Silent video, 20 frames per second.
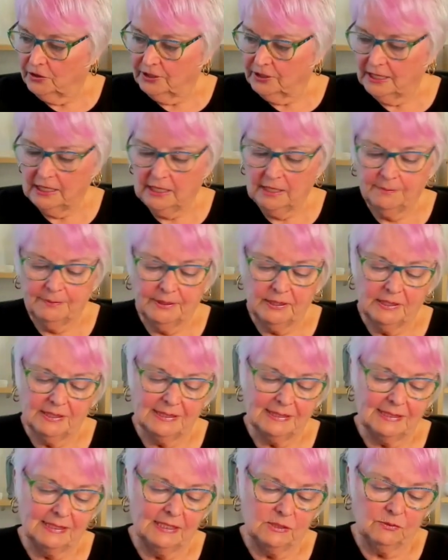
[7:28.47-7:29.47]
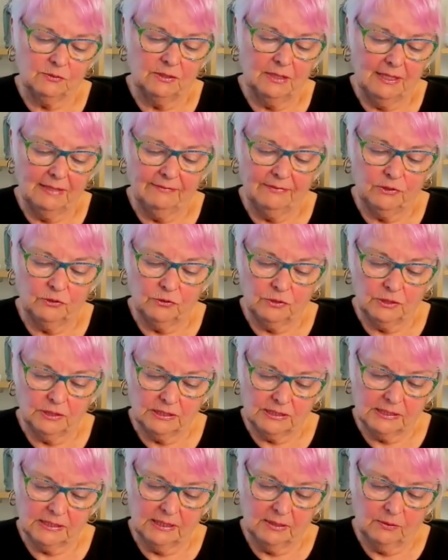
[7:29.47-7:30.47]
Okay, Pisces, we'll have a look
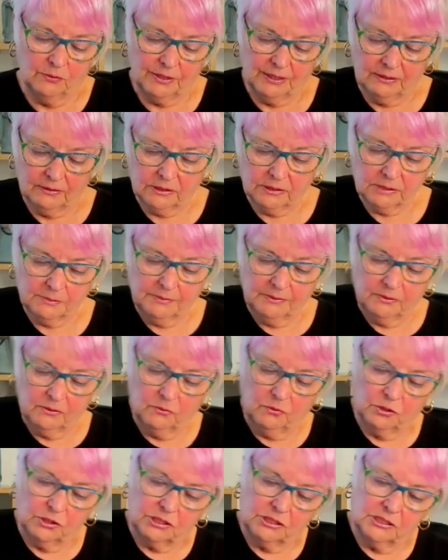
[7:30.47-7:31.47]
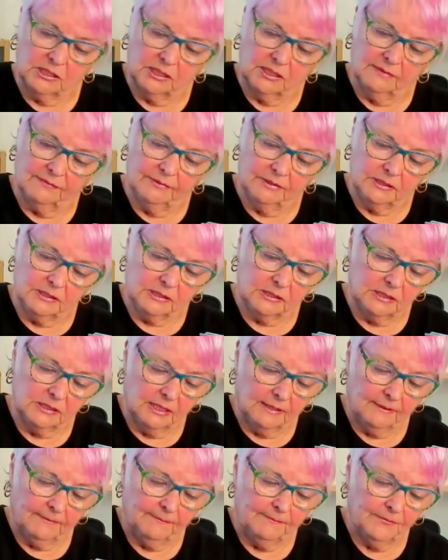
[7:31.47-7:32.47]
and see what our spirit wants to give us.
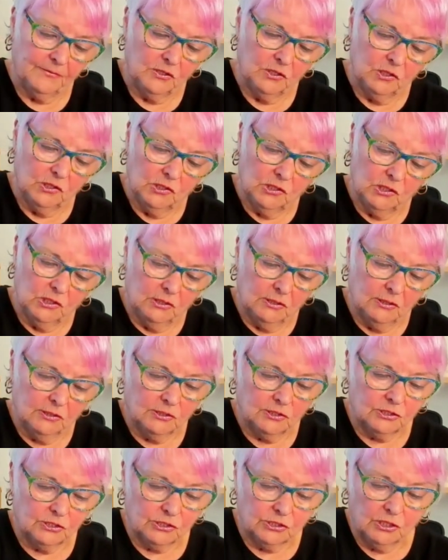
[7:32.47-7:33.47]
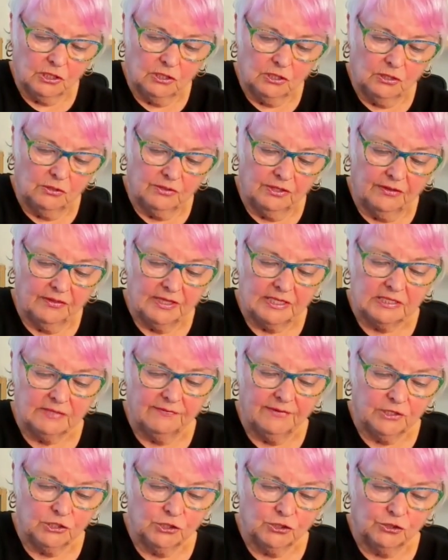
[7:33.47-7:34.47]
Yeah. So there's
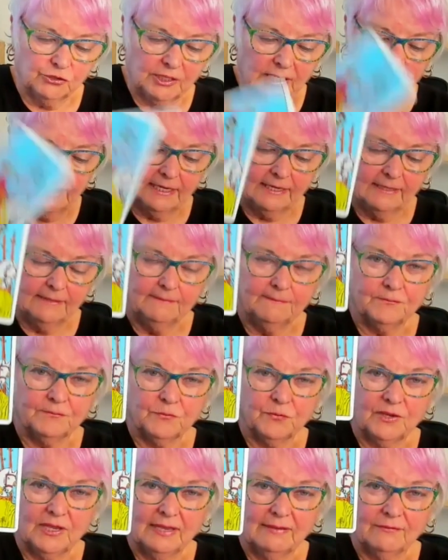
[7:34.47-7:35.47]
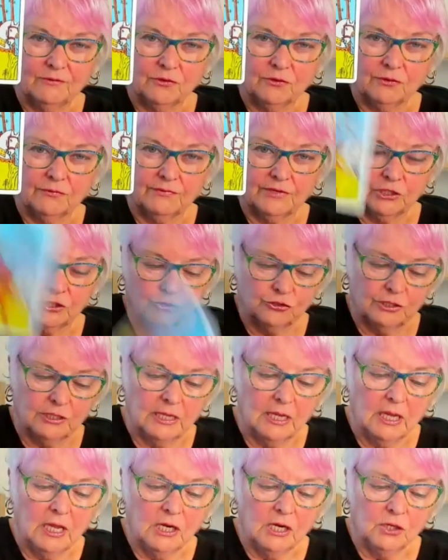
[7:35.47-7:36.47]
a victory here. We have got a
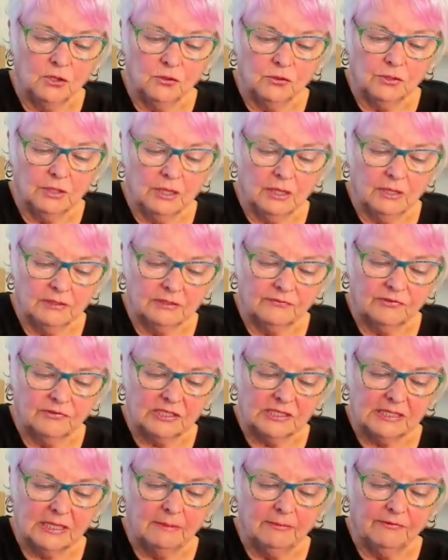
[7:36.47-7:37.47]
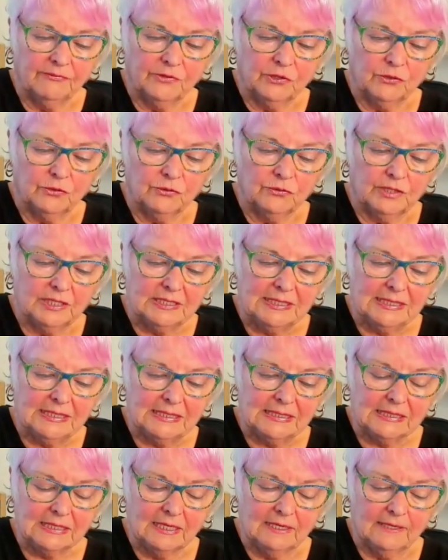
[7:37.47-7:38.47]
victory. Look, for some of you, this
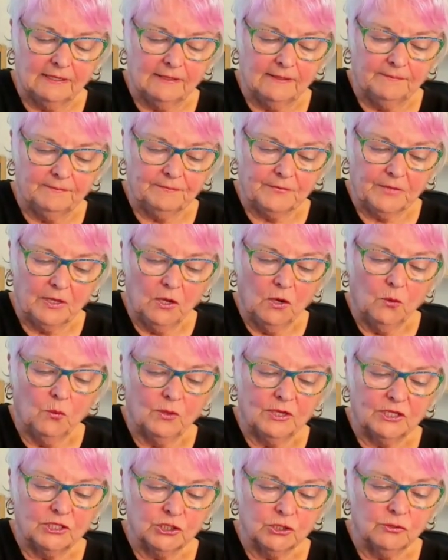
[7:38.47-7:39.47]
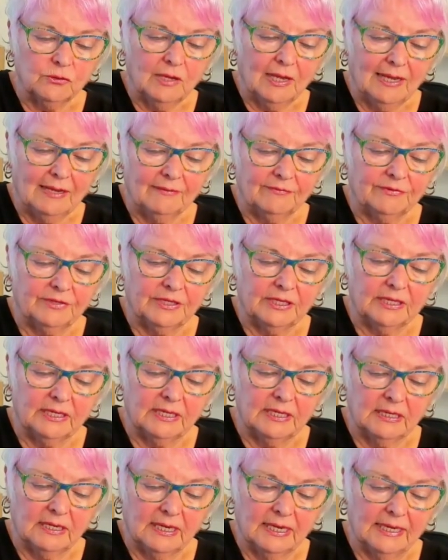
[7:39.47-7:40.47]
is we do have
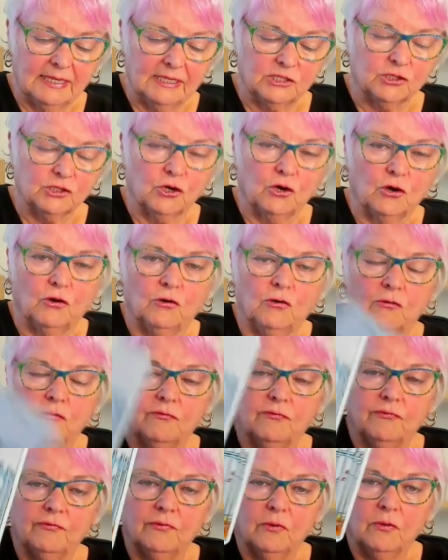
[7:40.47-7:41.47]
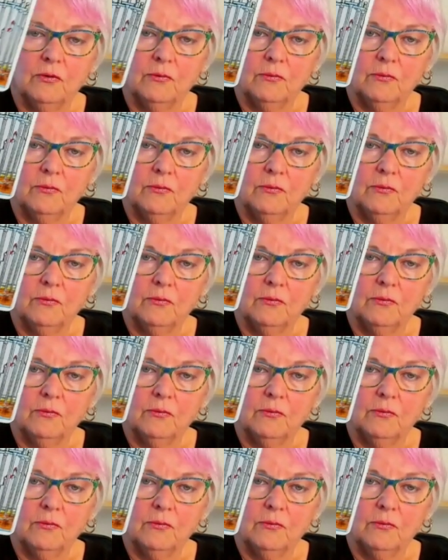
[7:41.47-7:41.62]
the Eight of